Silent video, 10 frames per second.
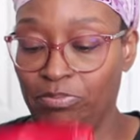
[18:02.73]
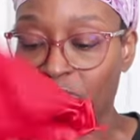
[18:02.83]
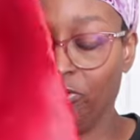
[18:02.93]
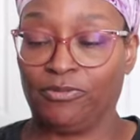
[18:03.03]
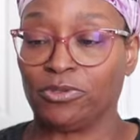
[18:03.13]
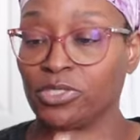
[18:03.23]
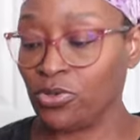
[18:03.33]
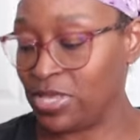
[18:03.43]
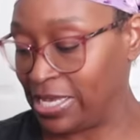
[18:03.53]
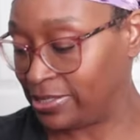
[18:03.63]
beautiful.
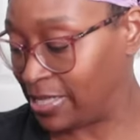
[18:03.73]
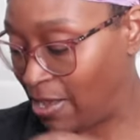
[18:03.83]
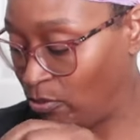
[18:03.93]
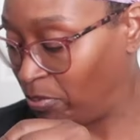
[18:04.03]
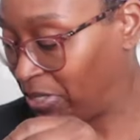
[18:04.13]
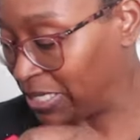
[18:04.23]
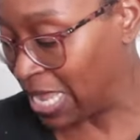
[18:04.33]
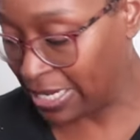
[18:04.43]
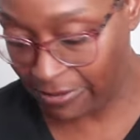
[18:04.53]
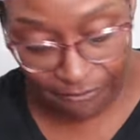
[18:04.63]
So yes, that will be
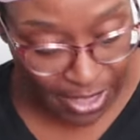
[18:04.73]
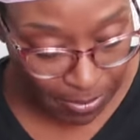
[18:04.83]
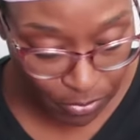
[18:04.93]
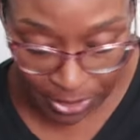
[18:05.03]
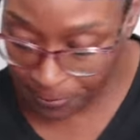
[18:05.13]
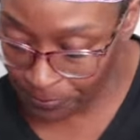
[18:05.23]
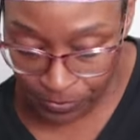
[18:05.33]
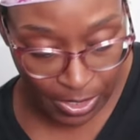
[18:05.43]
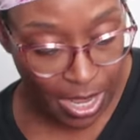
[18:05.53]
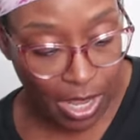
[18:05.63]
lining fabric.
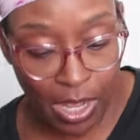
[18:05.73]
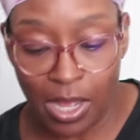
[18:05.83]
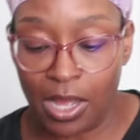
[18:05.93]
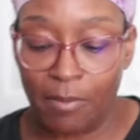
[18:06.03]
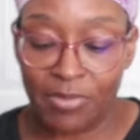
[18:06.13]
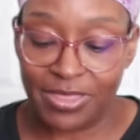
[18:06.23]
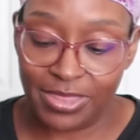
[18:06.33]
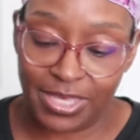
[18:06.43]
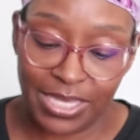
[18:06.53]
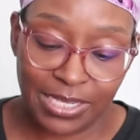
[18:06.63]

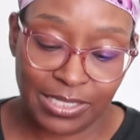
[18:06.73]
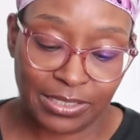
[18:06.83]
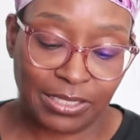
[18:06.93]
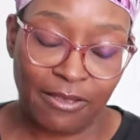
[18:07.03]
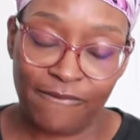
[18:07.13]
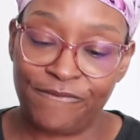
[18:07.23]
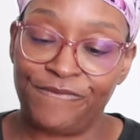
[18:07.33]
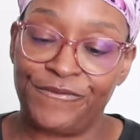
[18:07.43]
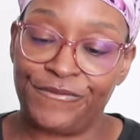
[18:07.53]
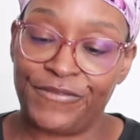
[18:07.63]
This
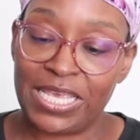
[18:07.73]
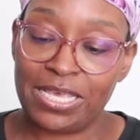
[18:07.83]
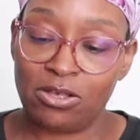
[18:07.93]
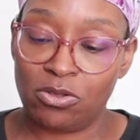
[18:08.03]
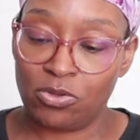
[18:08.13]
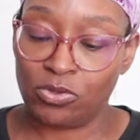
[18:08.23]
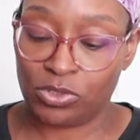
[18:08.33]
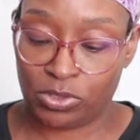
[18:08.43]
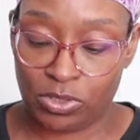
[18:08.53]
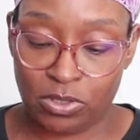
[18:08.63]

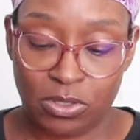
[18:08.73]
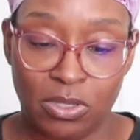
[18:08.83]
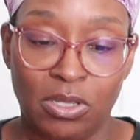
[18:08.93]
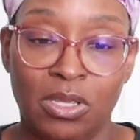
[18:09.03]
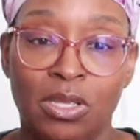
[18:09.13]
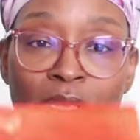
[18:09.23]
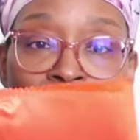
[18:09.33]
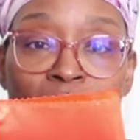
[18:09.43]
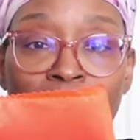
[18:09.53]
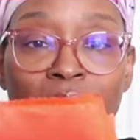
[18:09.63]
feels,
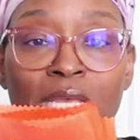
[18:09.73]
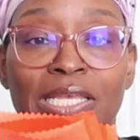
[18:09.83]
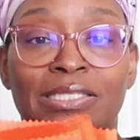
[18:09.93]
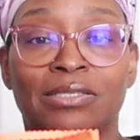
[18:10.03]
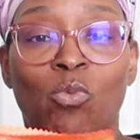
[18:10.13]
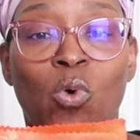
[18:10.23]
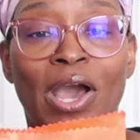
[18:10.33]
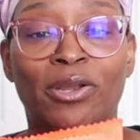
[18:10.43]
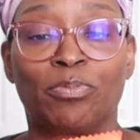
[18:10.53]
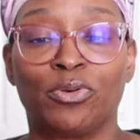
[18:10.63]
it's a
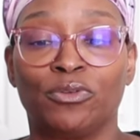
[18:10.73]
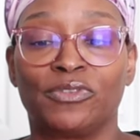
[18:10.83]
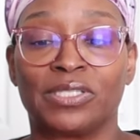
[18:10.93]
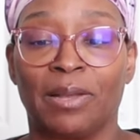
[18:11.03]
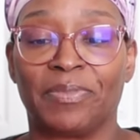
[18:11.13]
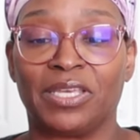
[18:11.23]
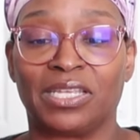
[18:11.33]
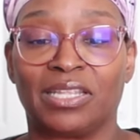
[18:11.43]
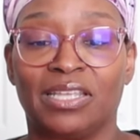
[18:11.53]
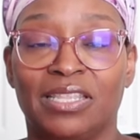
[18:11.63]
waterproof
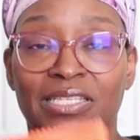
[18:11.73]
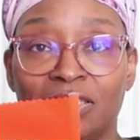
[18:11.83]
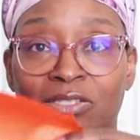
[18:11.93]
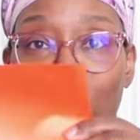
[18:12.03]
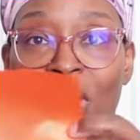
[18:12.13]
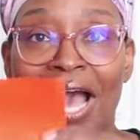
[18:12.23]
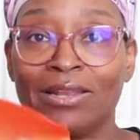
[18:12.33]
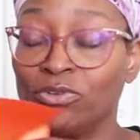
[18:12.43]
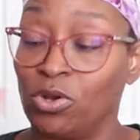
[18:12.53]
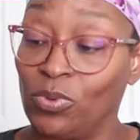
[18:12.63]
something. This is a, I
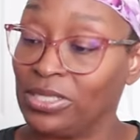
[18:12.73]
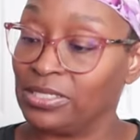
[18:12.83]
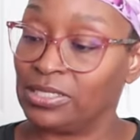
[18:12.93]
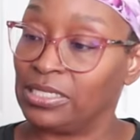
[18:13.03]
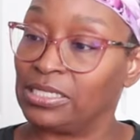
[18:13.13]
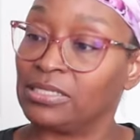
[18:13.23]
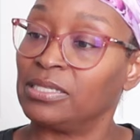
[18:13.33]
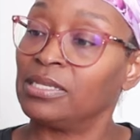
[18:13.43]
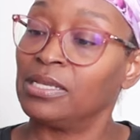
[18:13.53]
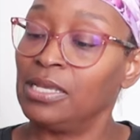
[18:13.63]
don't know what this is.
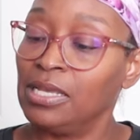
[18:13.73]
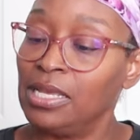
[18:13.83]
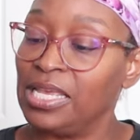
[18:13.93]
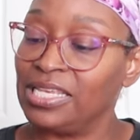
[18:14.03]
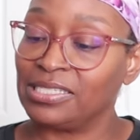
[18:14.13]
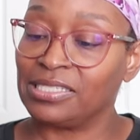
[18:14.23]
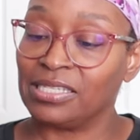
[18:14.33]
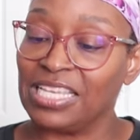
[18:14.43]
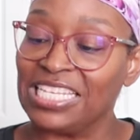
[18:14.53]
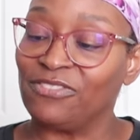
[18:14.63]

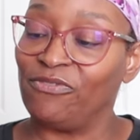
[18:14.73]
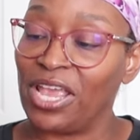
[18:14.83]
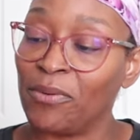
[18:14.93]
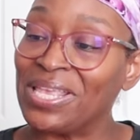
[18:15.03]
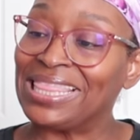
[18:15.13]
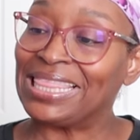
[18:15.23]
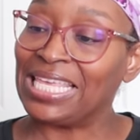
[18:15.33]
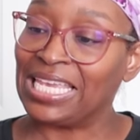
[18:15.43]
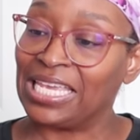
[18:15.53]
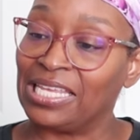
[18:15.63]
It's very
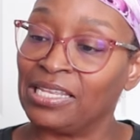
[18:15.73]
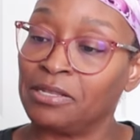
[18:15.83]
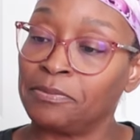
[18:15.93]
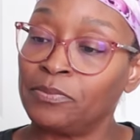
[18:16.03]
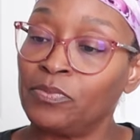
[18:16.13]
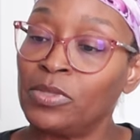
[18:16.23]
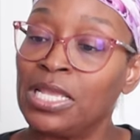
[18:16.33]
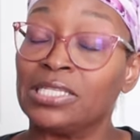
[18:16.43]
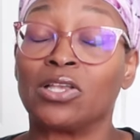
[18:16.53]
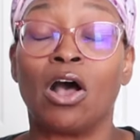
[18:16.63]
thin.
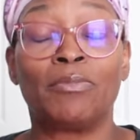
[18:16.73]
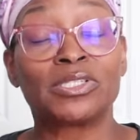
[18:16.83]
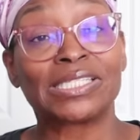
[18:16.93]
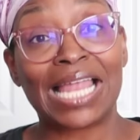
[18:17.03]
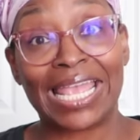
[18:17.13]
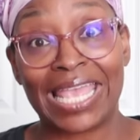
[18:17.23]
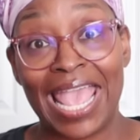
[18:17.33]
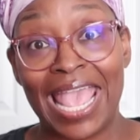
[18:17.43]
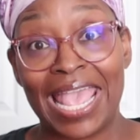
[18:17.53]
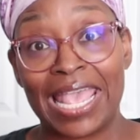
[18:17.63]
It's almost like
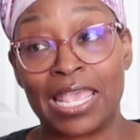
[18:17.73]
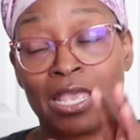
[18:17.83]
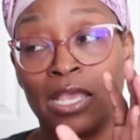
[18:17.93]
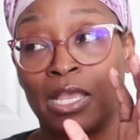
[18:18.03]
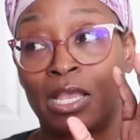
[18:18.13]
a